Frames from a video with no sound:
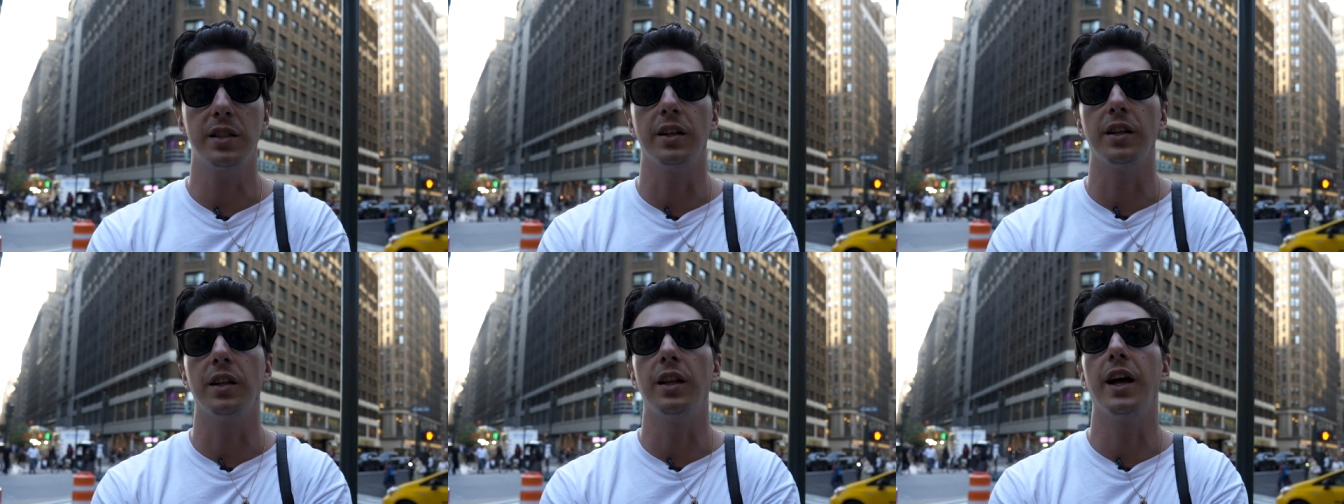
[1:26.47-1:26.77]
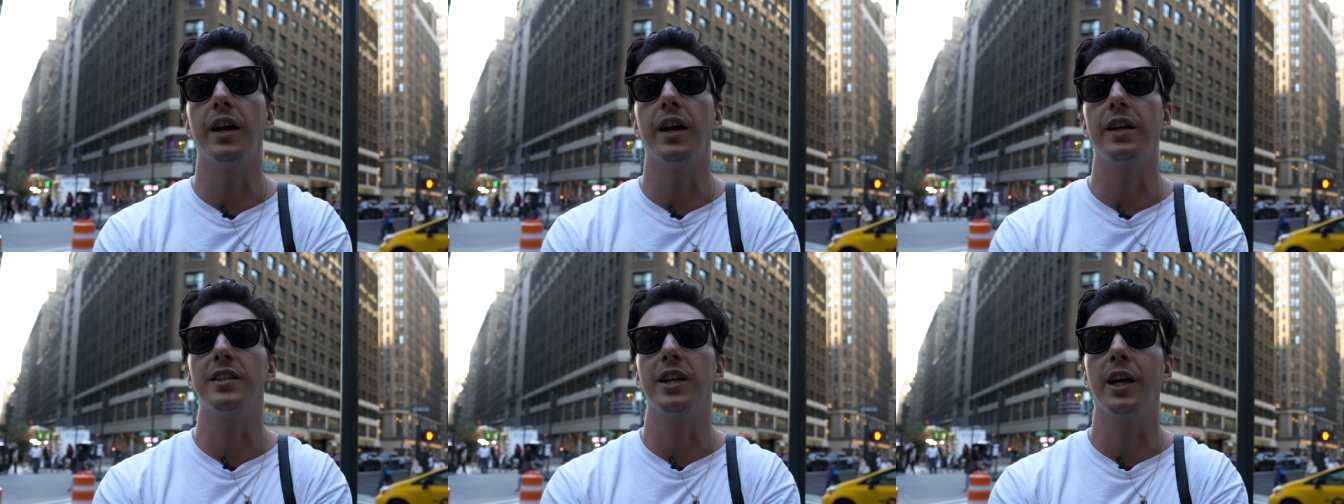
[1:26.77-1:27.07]
And a
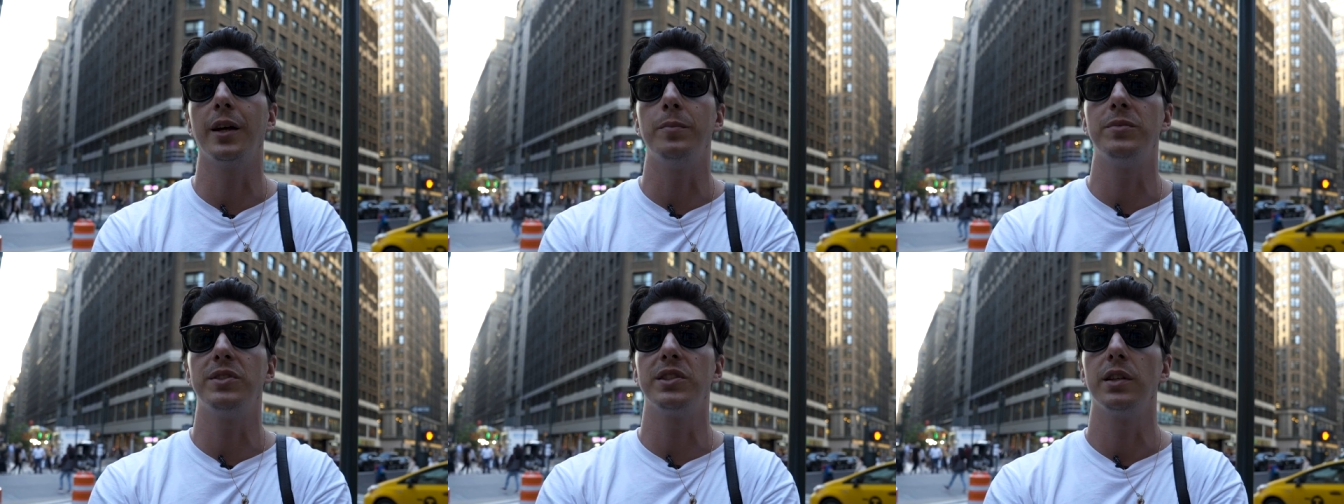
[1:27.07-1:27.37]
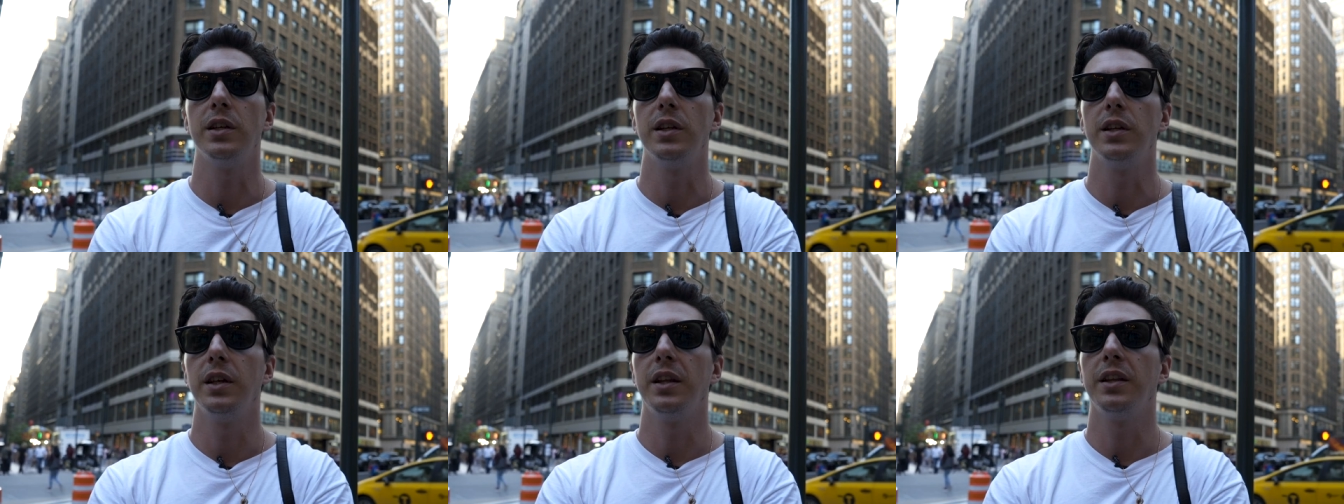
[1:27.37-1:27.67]
lot of times
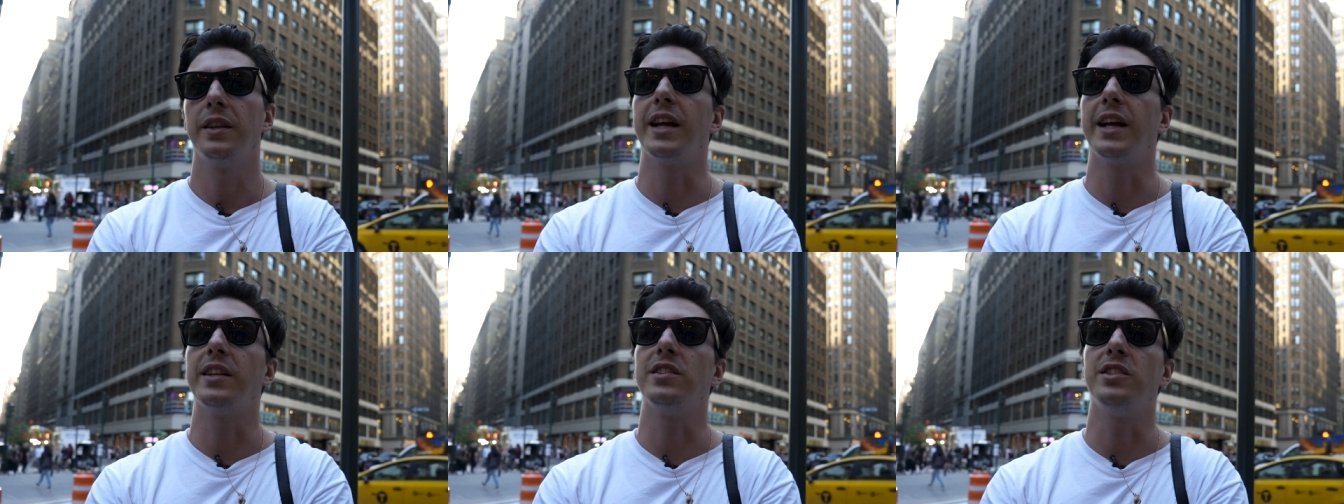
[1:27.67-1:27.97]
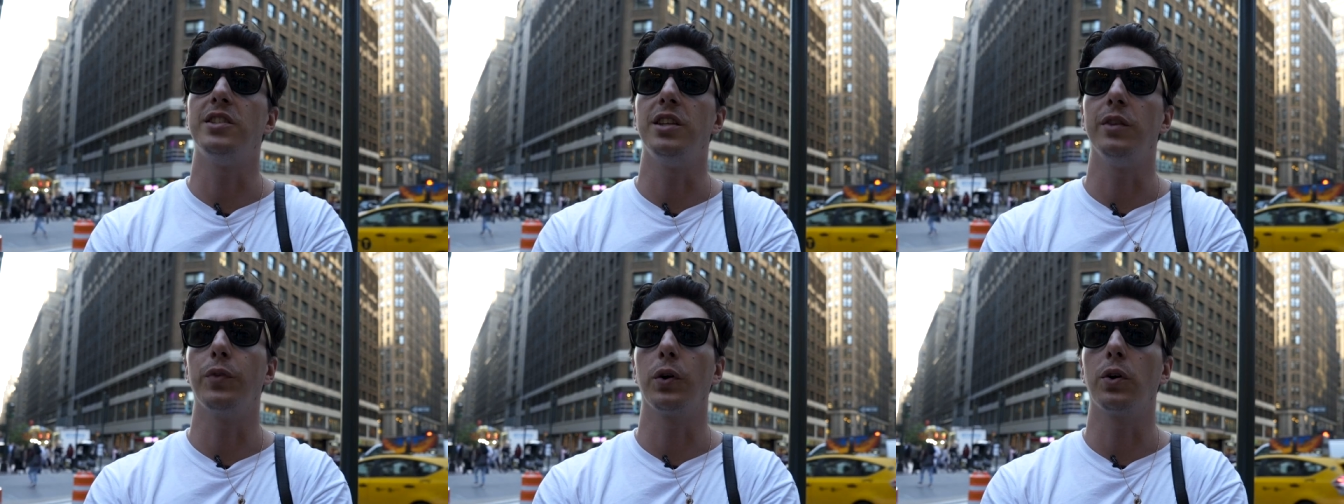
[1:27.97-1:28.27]
that's
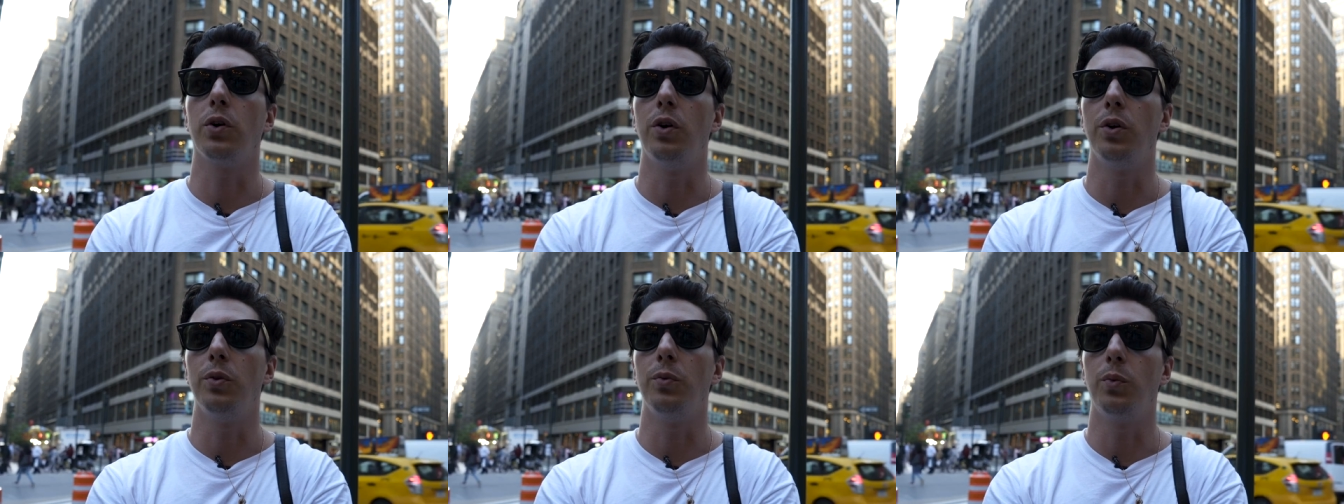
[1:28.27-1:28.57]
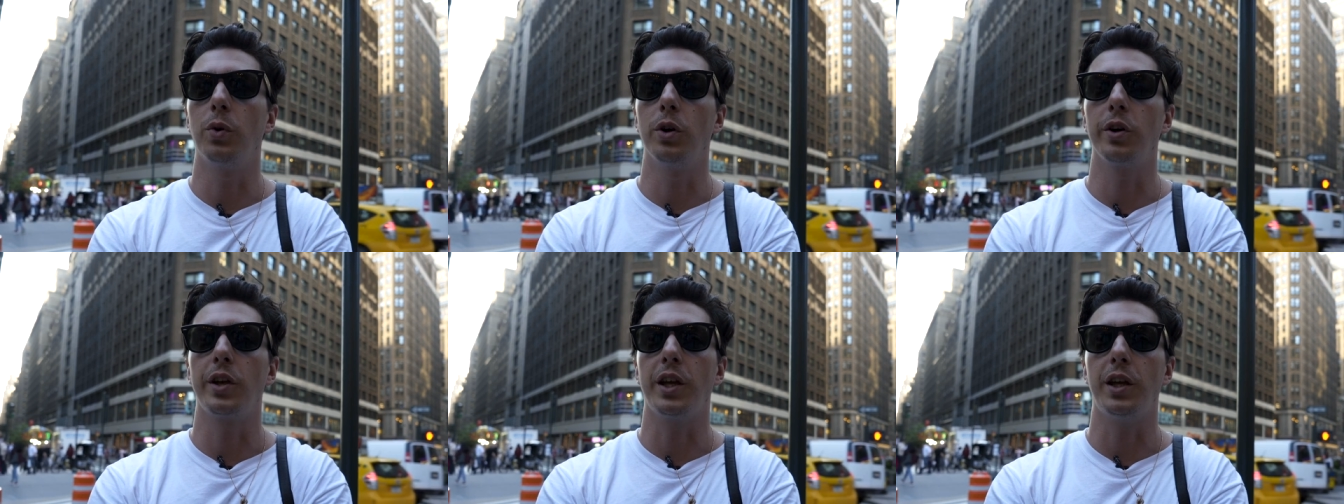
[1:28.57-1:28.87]
difficult
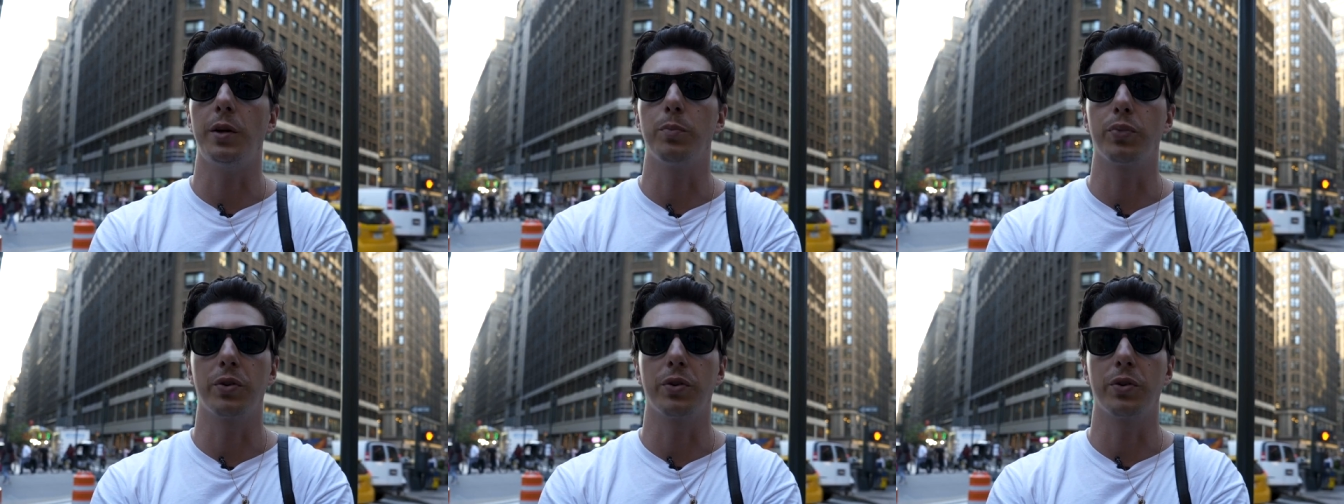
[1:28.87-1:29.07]
working